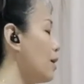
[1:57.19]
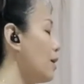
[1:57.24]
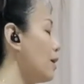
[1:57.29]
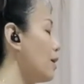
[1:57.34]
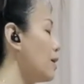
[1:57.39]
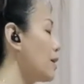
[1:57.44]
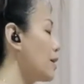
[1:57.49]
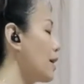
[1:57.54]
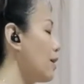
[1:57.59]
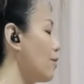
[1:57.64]
You
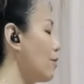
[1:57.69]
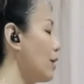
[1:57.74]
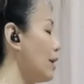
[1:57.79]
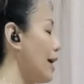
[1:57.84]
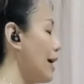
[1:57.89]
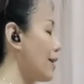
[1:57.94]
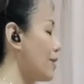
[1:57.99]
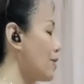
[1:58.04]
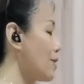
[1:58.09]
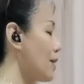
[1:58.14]
can
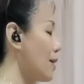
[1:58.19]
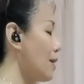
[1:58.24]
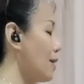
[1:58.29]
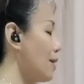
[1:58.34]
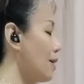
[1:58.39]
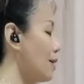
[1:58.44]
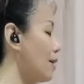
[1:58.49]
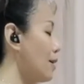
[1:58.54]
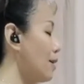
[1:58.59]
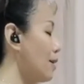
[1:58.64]
relax
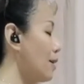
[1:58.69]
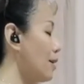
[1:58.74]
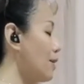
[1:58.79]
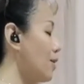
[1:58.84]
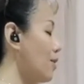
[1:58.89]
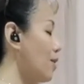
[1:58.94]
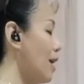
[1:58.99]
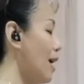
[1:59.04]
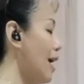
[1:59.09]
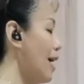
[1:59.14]

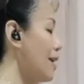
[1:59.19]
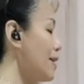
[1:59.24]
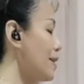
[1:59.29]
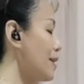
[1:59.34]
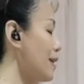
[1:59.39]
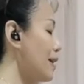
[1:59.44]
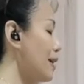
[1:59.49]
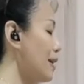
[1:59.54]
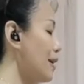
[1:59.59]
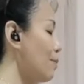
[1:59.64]
your
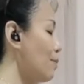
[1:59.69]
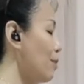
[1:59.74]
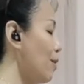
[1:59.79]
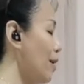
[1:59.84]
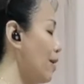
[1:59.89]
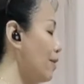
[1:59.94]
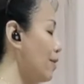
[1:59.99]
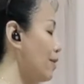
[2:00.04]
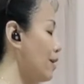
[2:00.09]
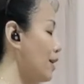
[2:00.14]
eyes, take a deep
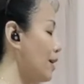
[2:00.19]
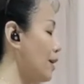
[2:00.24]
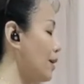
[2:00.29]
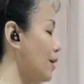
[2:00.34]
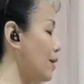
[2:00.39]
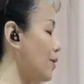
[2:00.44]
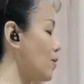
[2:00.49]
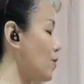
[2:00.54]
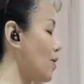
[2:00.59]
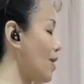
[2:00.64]
breath, you
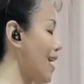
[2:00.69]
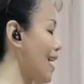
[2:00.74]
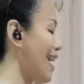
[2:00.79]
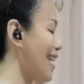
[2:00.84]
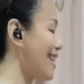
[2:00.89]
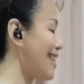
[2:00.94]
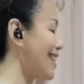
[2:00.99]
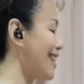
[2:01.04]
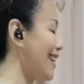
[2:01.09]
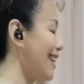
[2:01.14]
can close your
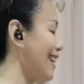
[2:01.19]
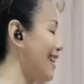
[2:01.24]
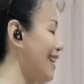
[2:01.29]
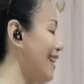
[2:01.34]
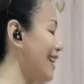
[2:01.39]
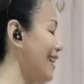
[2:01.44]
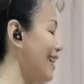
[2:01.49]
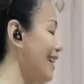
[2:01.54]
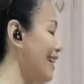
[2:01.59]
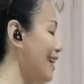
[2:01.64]
eyes
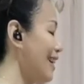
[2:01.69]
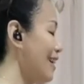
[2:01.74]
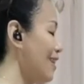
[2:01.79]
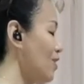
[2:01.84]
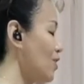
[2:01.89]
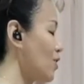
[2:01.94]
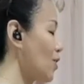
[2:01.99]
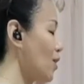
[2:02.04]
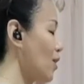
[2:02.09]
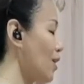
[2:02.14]
and
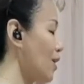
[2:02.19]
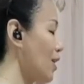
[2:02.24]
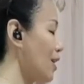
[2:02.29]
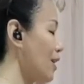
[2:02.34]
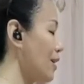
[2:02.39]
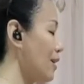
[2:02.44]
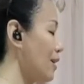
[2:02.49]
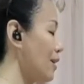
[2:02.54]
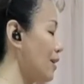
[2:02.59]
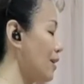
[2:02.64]

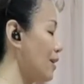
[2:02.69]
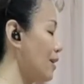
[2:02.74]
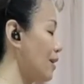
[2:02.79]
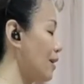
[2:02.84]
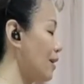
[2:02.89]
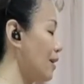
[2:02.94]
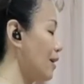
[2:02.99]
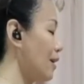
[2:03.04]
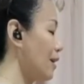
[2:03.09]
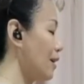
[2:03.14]
enjoy
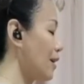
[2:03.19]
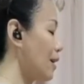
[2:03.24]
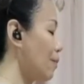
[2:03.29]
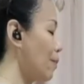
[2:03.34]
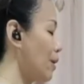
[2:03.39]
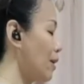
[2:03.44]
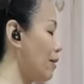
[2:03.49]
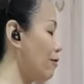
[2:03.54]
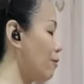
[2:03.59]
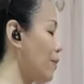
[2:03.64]
a
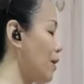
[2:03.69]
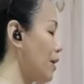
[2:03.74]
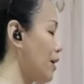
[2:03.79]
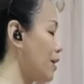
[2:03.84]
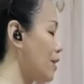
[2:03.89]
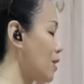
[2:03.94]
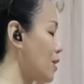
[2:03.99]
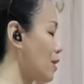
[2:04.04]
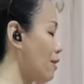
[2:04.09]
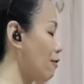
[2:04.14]
couple of
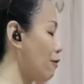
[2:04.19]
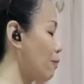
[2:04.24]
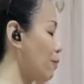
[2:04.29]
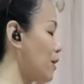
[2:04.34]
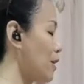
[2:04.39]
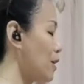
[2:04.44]
minutes of